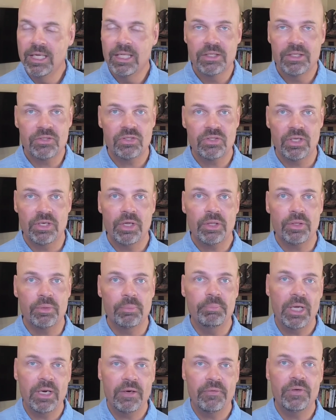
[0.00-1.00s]
This is another
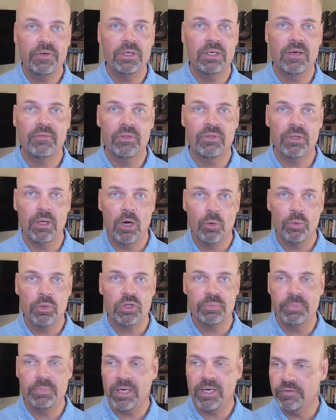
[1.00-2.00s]
benefit of the
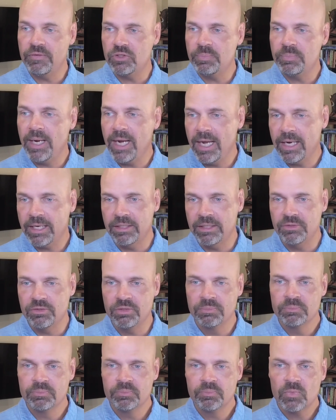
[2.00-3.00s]
owner's benefits package.